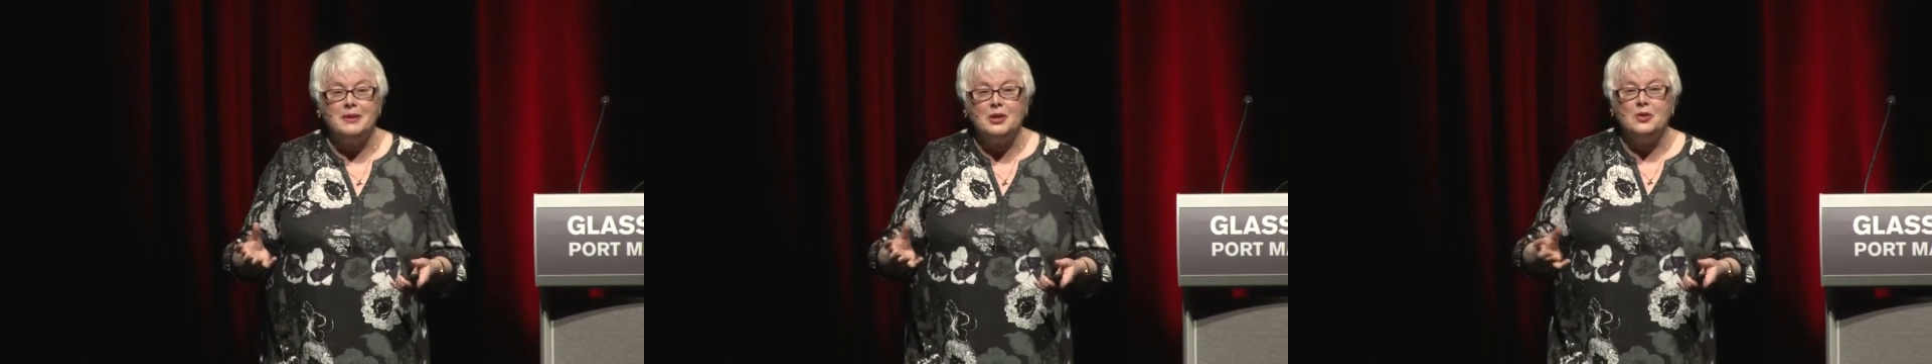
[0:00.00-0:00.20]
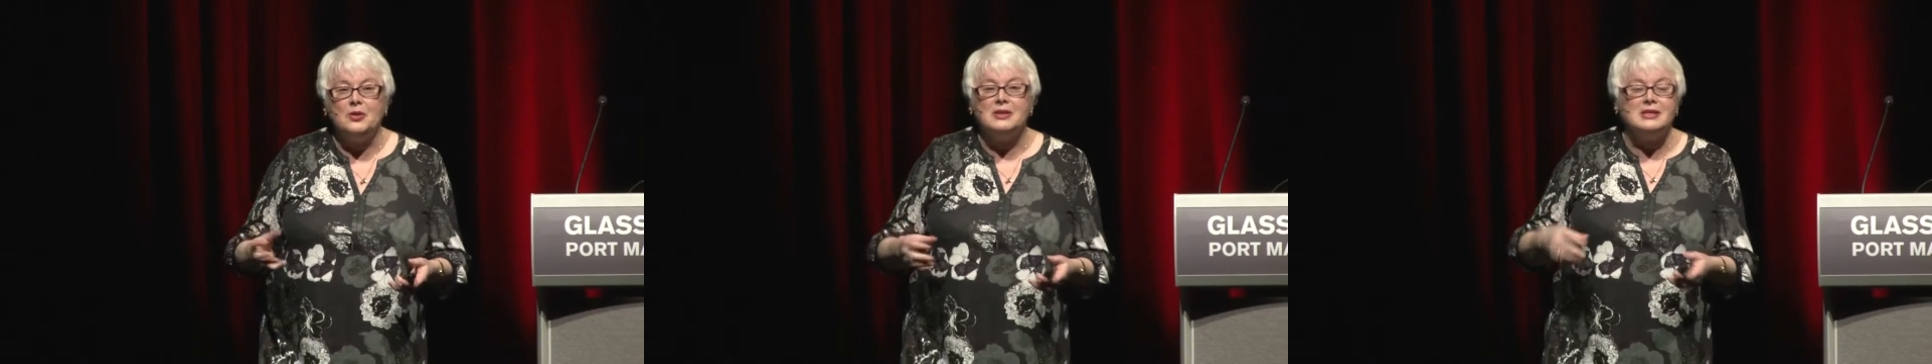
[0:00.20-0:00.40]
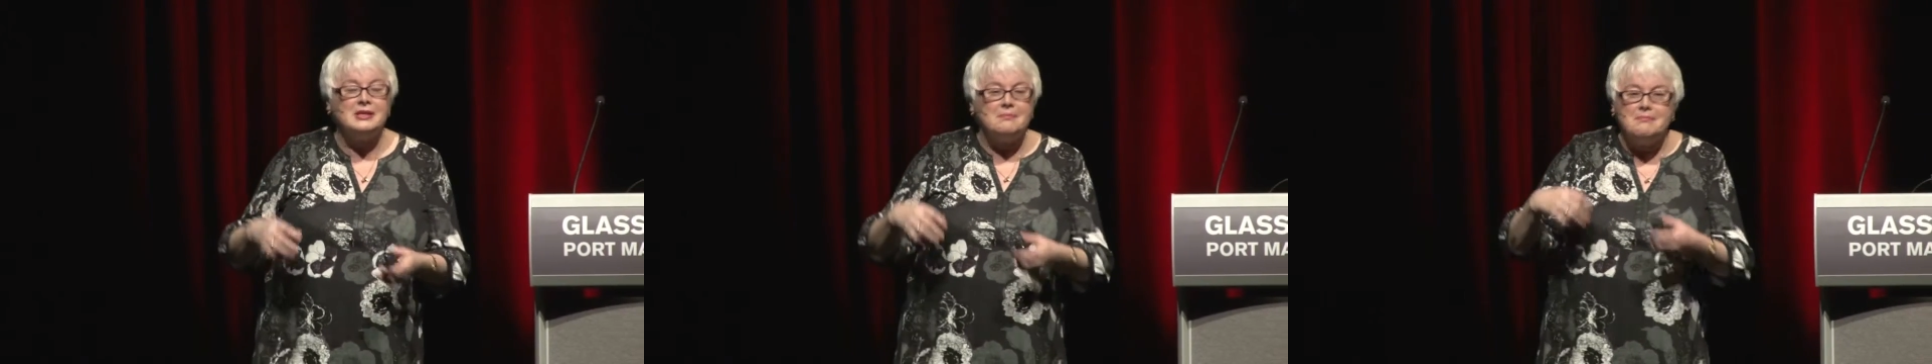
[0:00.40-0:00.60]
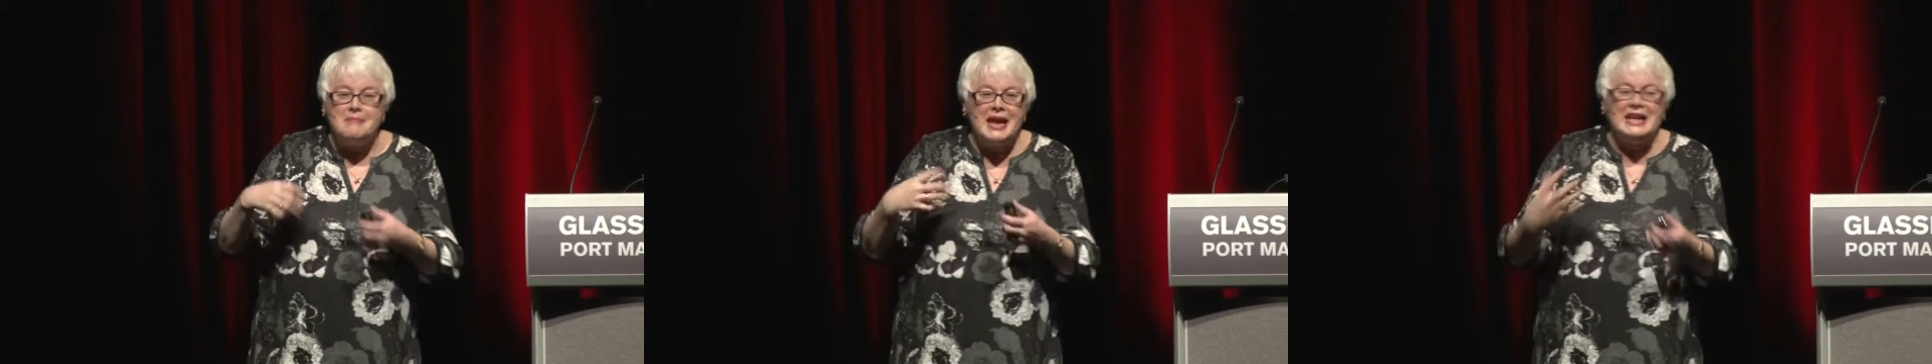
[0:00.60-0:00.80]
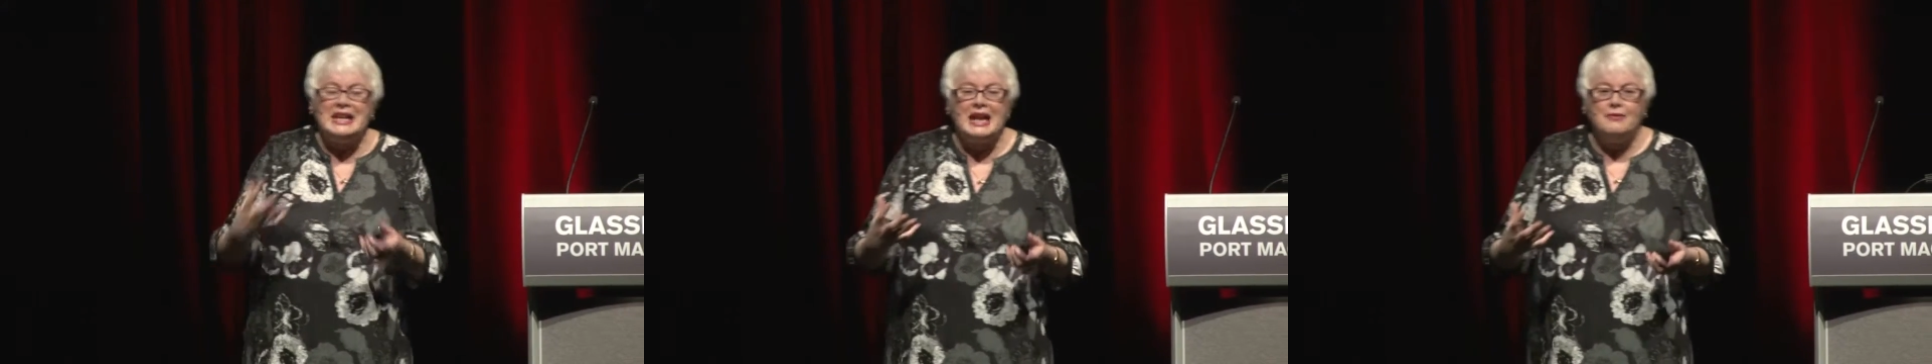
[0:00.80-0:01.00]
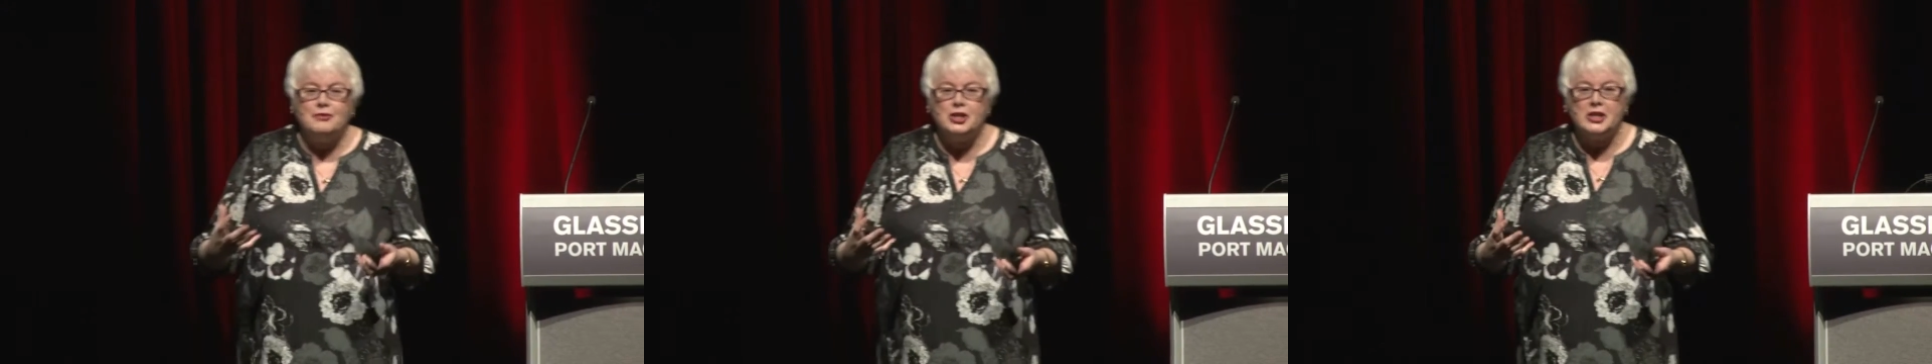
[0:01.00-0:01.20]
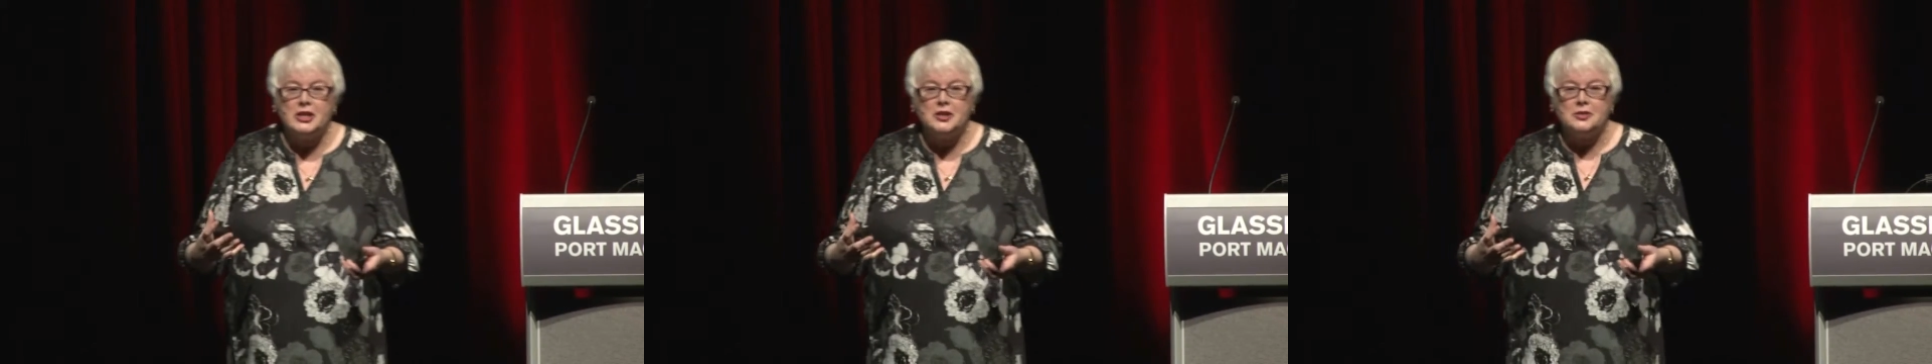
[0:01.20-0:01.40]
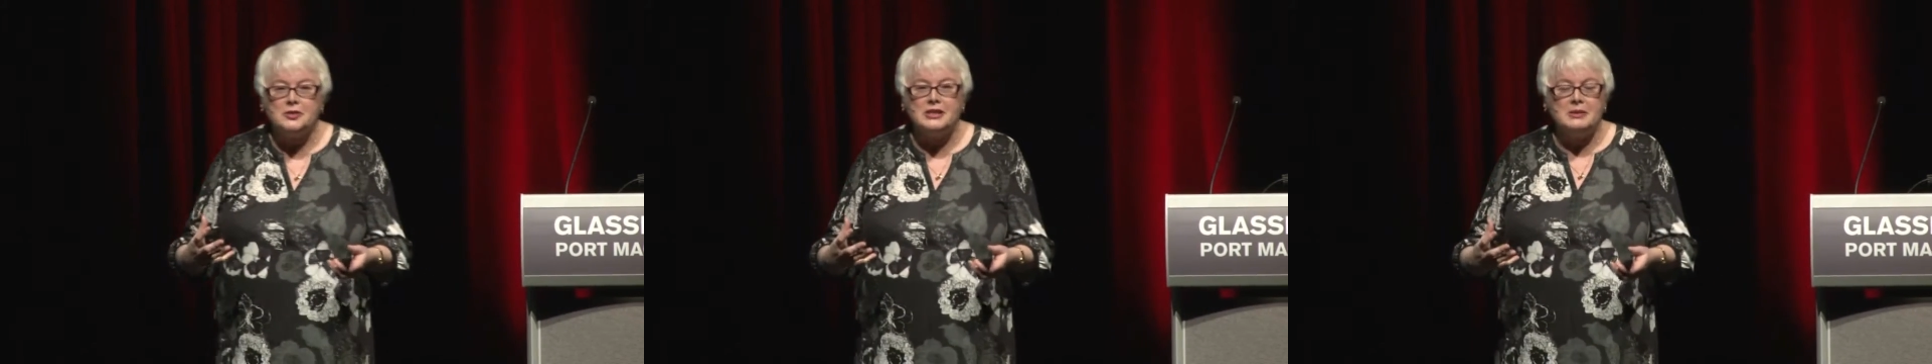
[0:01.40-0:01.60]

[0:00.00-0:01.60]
Because men love genital